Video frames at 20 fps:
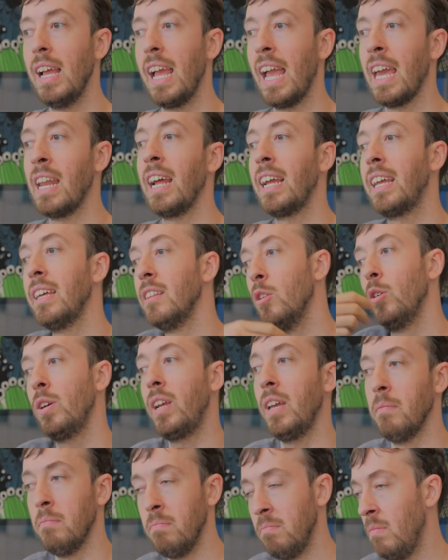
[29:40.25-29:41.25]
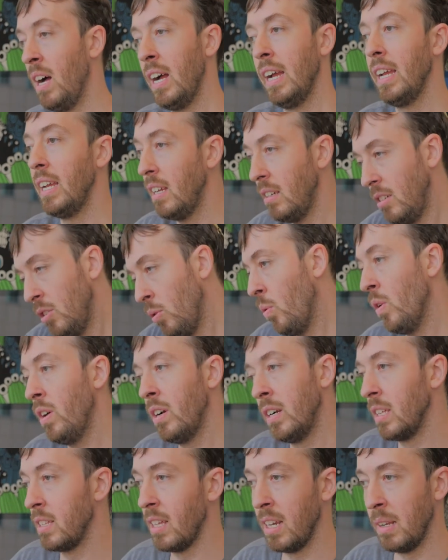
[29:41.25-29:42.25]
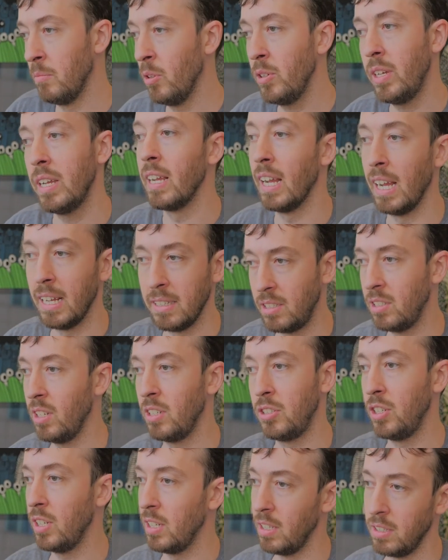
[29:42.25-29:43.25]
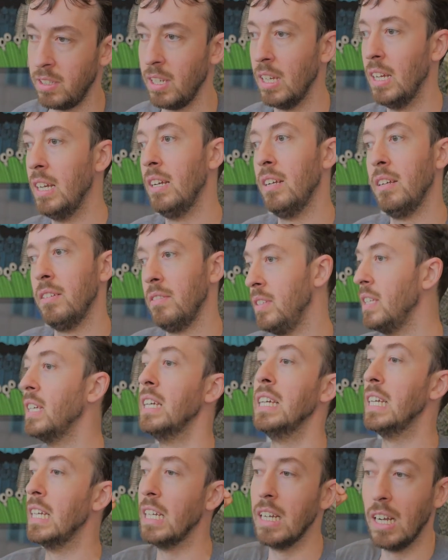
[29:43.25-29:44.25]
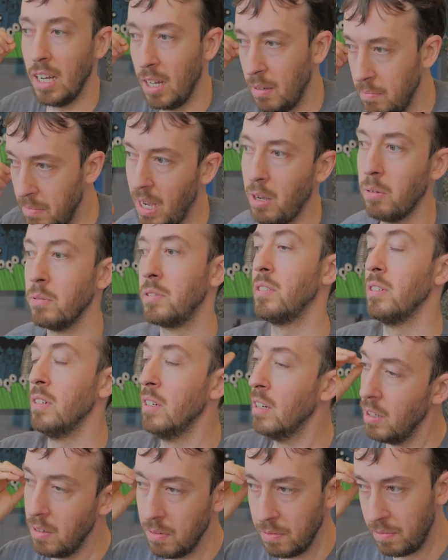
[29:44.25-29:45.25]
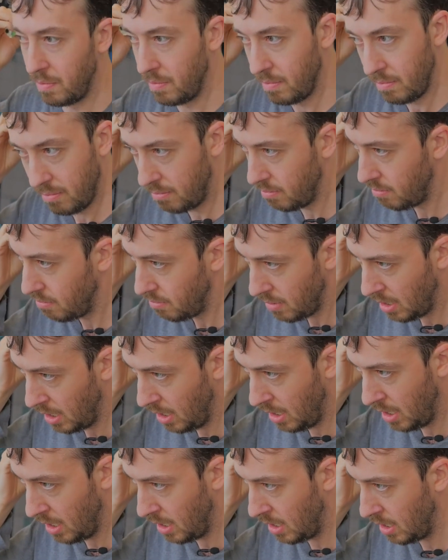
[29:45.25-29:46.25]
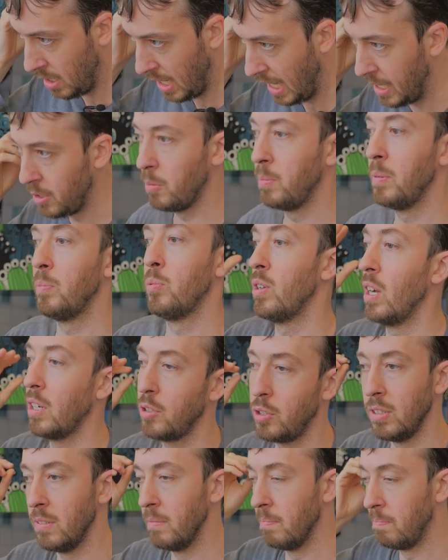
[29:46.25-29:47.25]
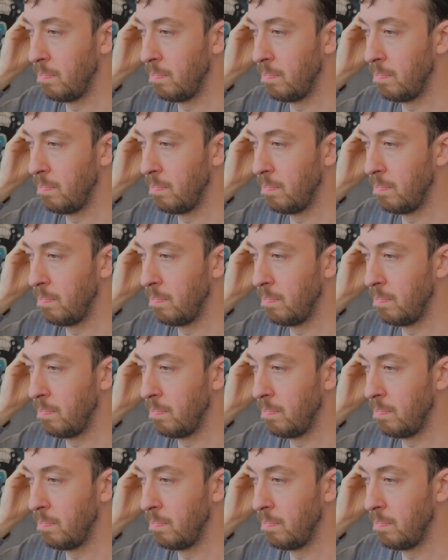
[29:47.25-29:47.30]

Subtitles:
And I can look at my quantity that I'm looking at, such as the amount of entropy production